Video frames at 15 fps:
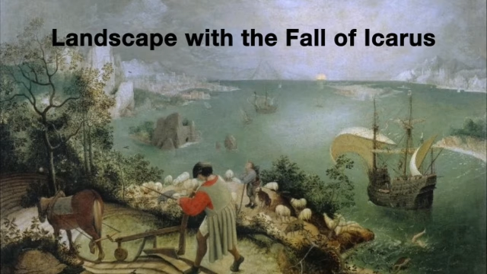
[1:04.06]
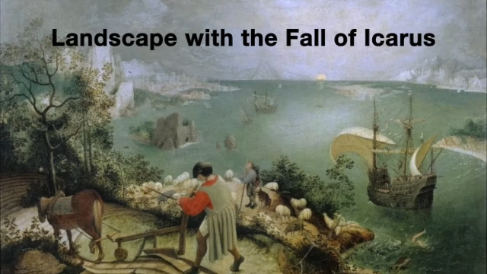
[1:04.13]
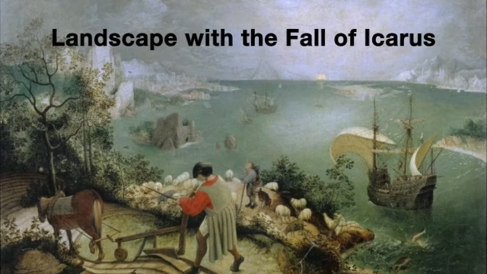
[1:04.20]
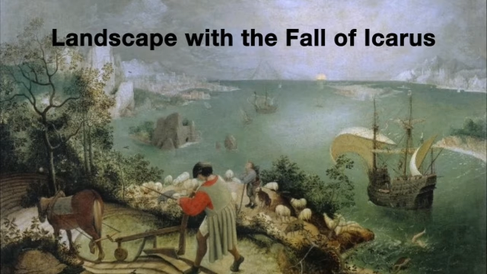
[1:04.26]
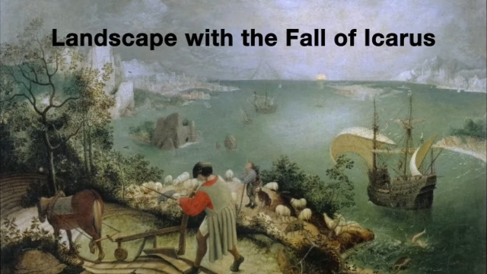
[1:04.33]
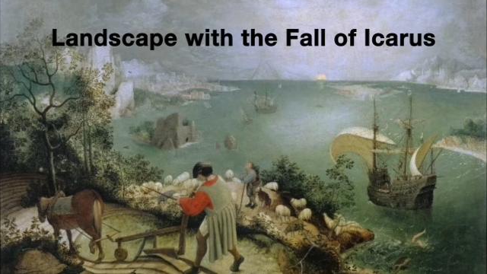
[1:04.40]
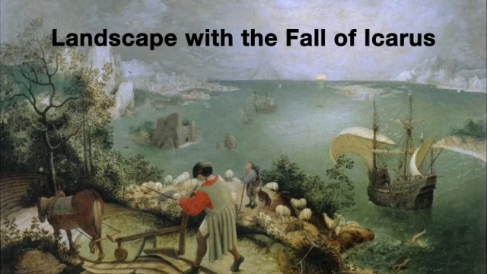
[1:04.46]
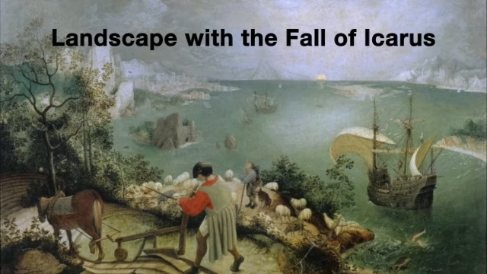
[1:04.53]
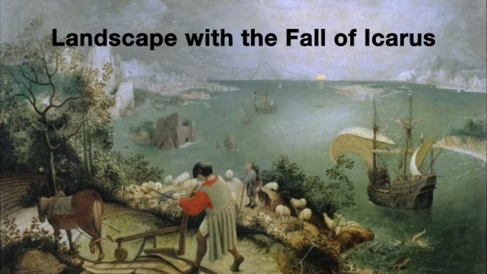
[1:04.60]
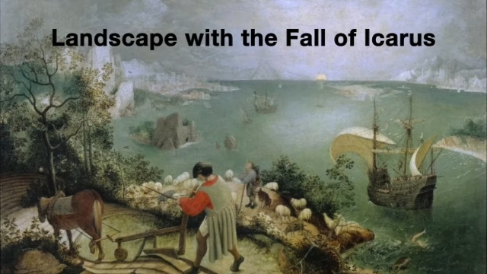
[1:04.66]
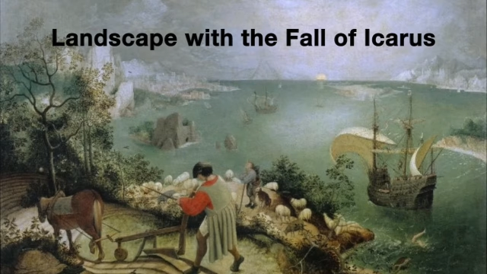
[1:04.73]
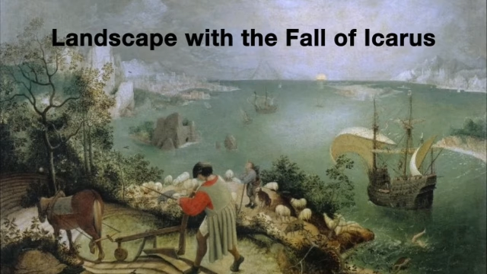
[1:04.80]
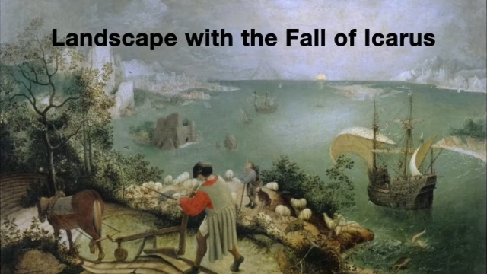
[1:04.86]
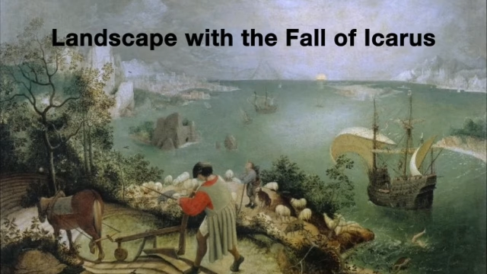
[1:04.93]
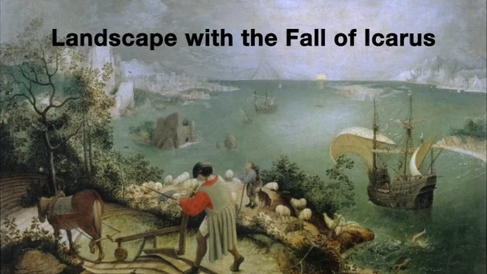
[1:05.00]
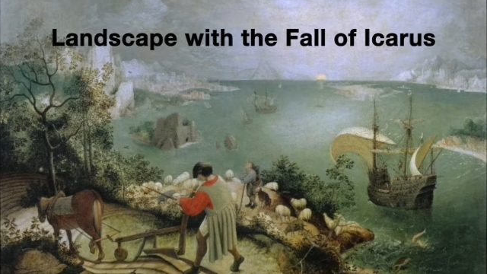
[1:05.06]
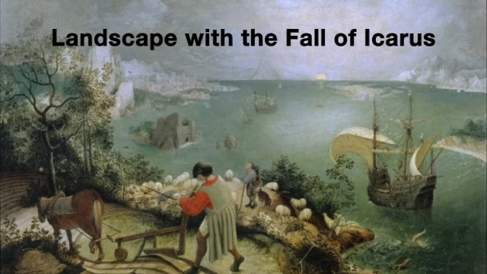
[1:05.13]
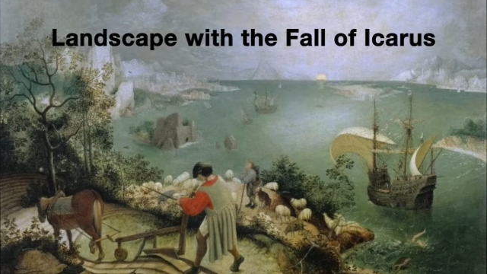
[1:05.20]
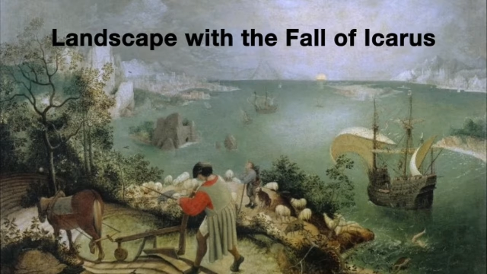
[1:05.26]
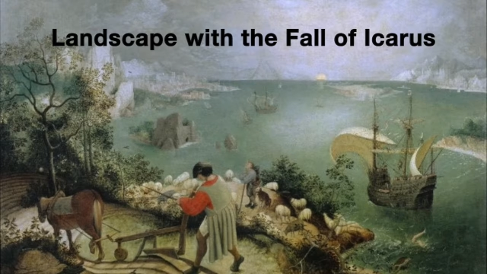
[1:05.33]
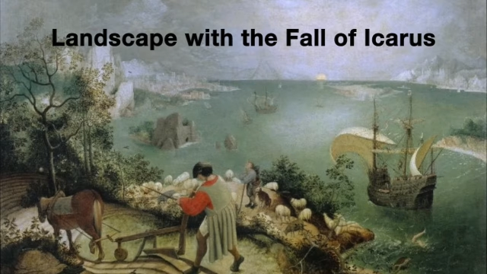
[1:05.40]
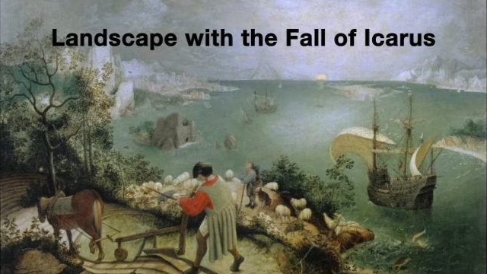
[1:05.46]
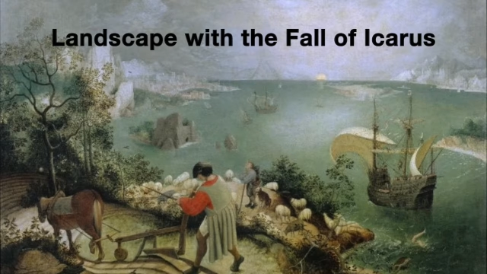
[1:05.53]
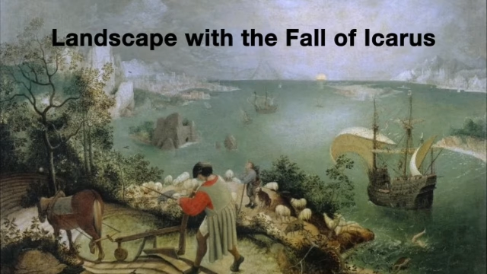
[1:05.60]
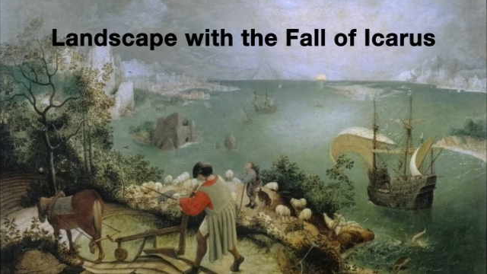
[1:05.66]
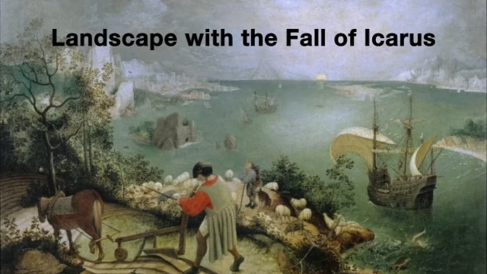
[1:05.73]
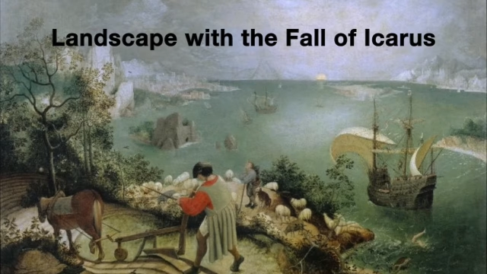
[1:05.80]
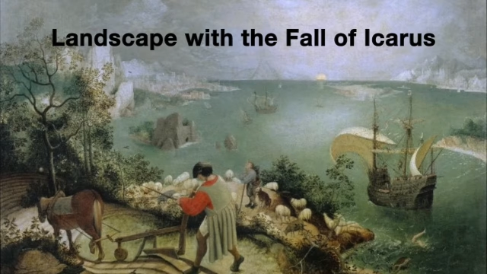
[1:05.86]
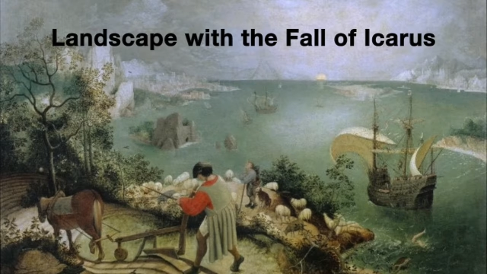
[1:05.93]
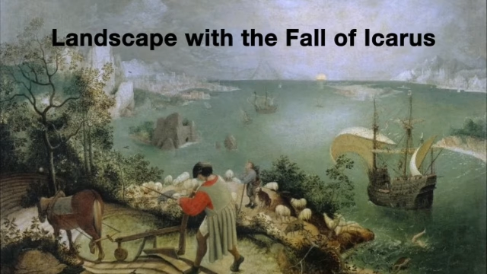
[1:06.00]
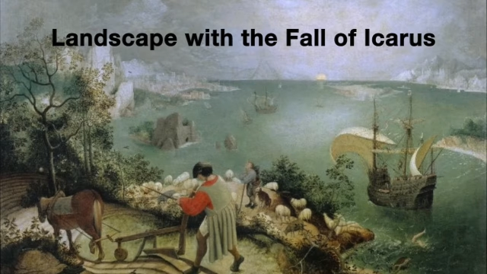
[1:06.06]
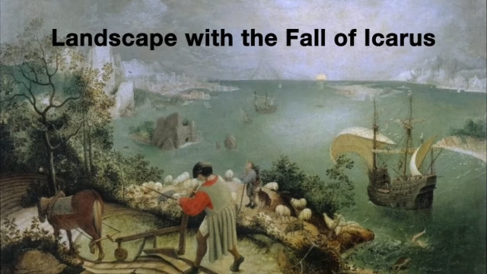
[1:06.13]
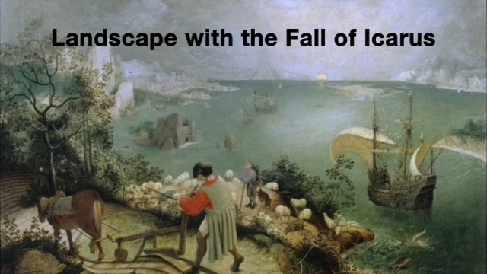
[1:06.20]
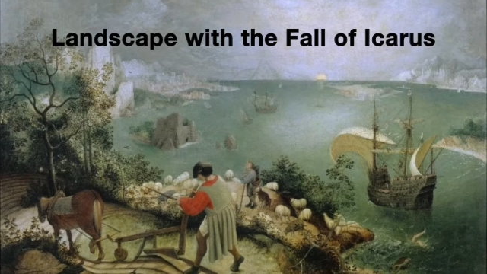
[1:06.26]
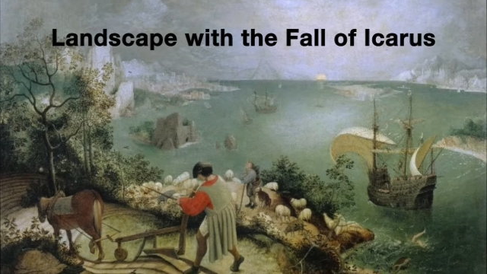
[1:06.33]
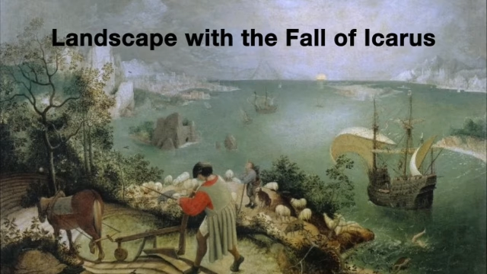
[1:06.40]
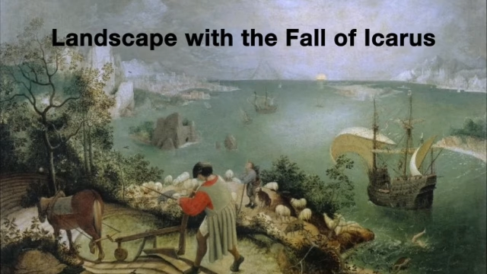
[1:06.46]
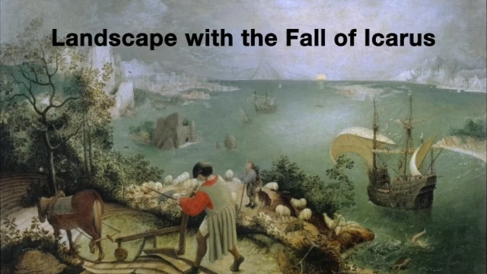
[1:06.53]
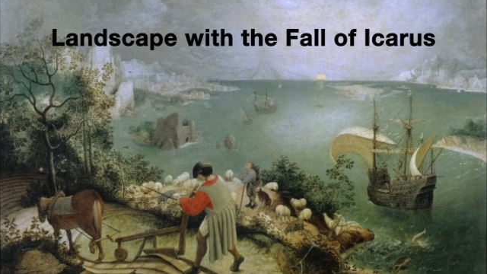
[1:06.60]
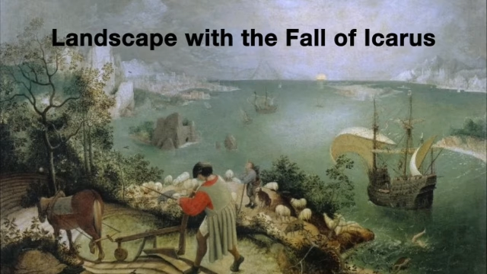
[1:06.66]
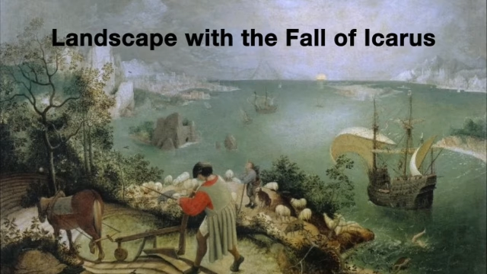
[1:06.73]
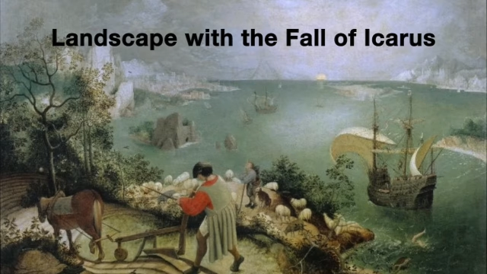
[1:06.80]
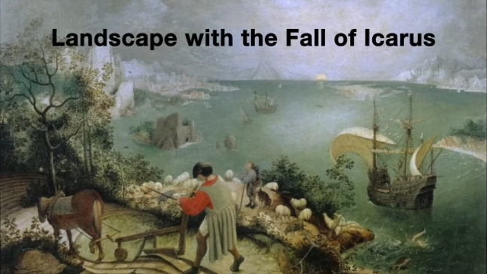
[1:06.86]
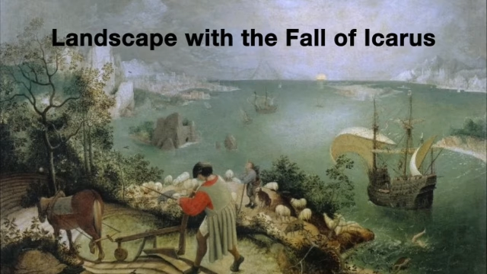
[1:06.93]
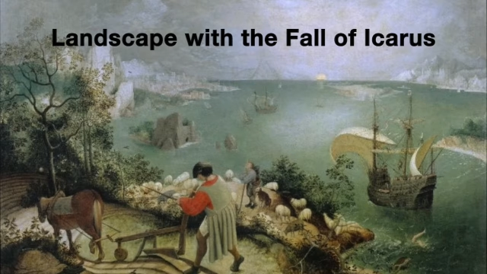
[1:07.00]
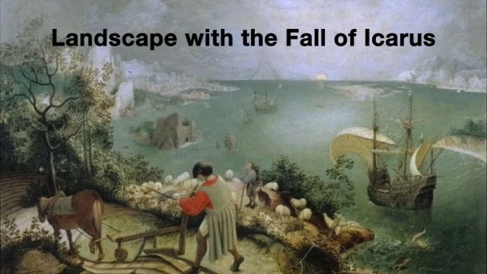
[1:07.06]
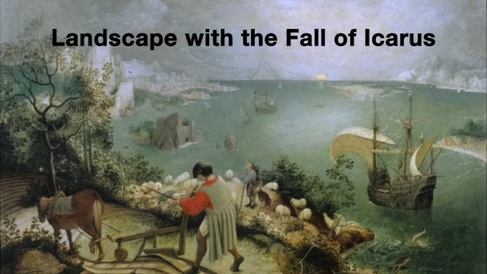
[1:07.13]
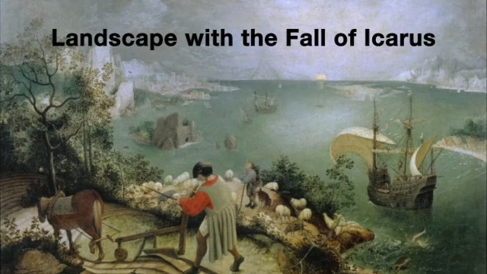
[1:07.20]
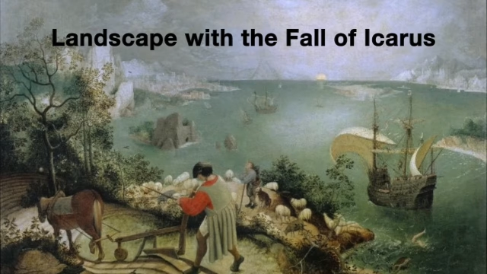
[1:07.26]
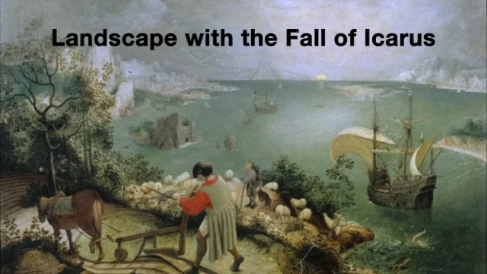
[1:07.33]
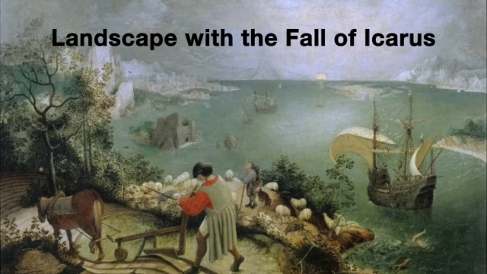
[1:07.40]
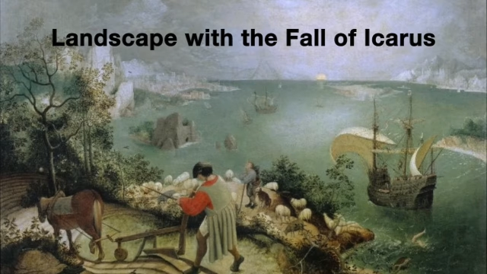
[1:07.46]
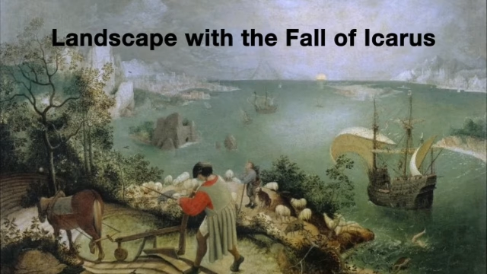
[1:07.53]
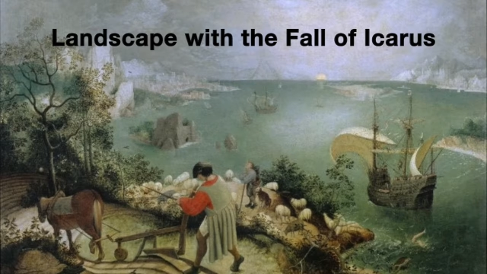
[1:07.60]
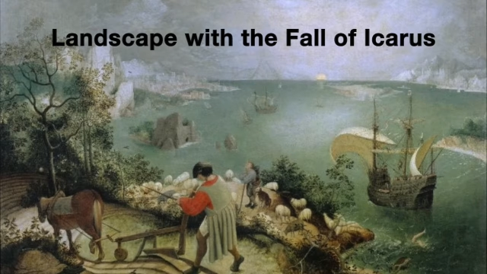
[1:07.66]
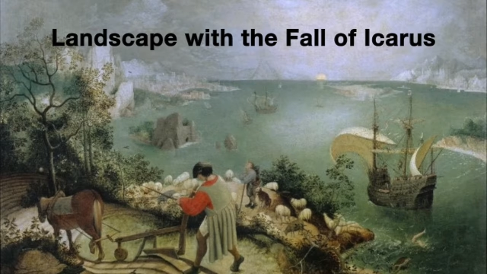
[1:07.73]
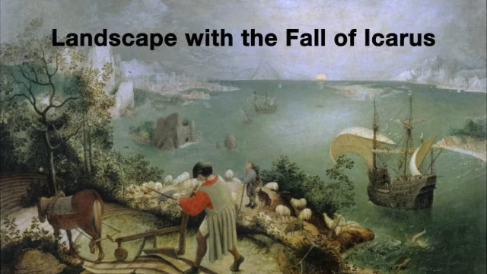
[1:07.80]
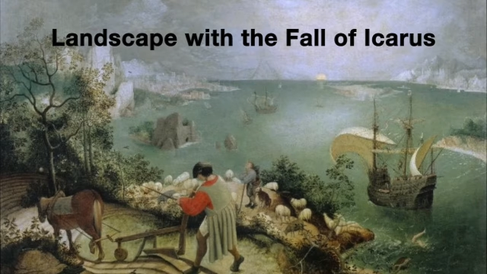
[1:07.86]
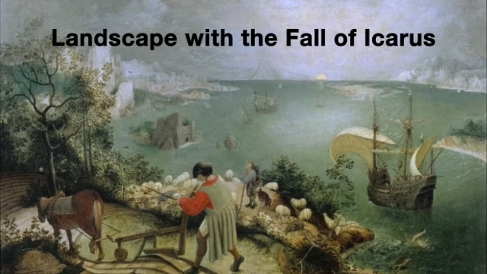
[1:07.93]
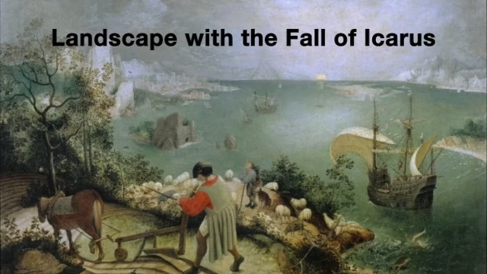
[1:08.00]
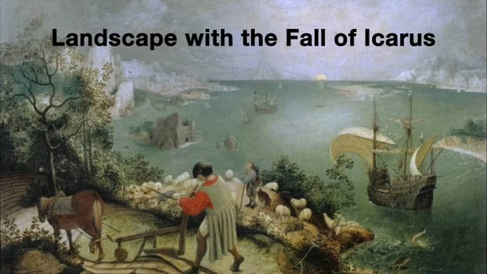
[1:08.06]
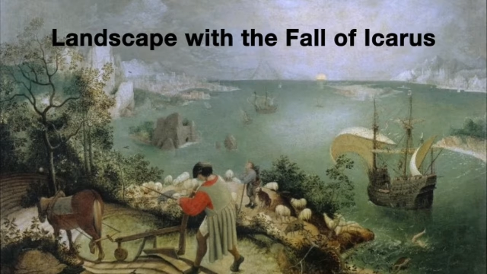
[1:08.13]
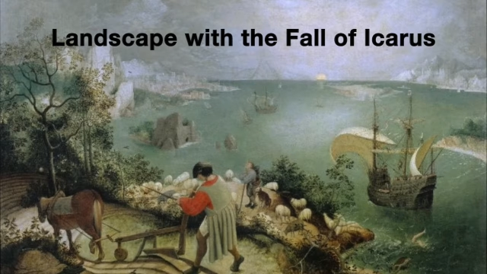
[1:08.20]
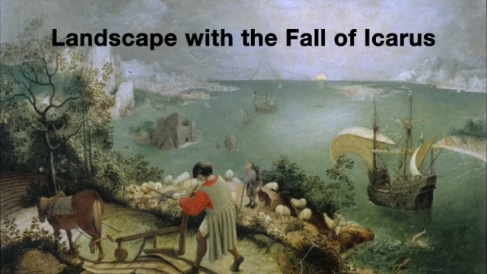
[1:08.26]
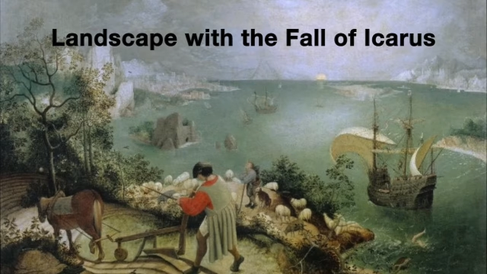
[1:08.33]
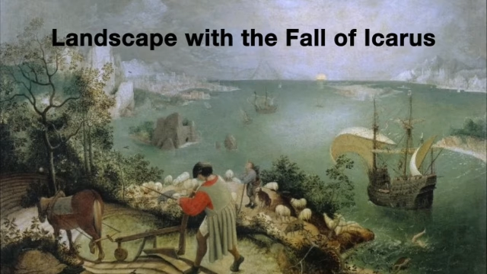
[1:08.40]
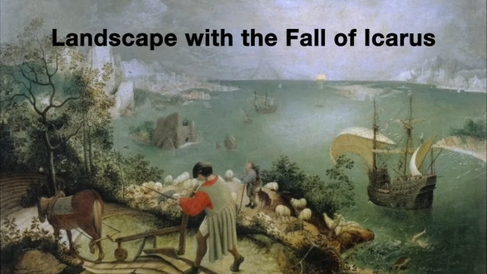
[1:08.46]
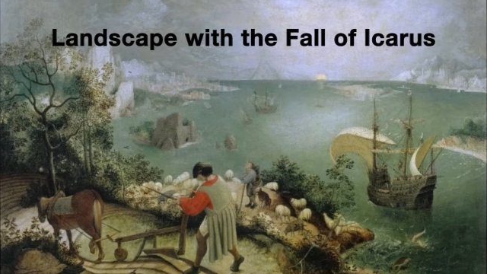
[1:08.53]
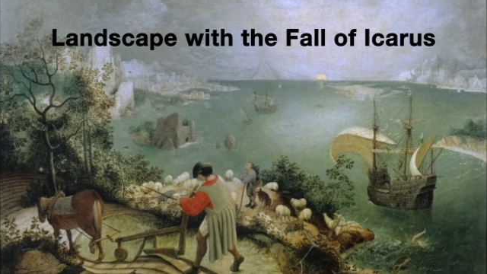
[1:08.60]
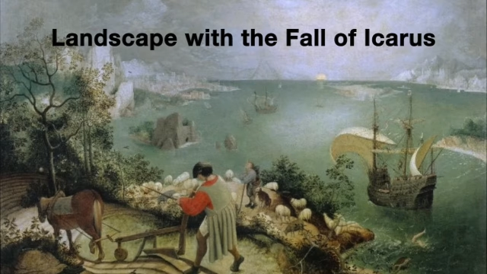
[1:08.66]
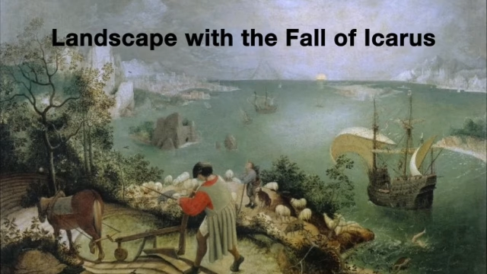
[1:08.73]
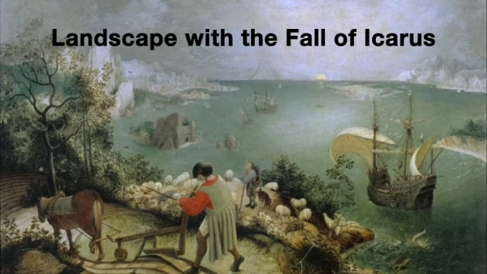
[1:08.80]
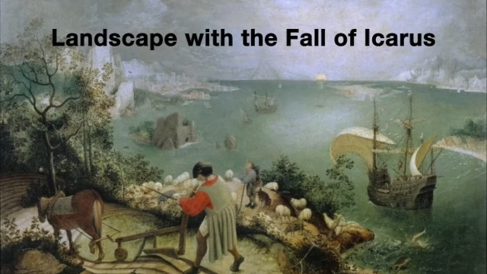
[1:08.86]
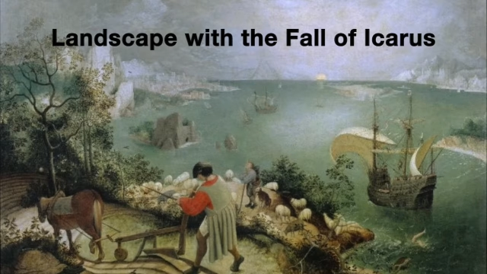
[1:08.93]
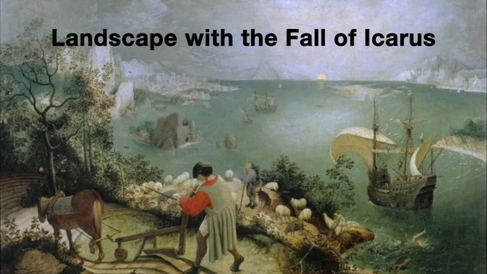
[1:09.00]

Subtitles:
Nobody's mouth can be seen.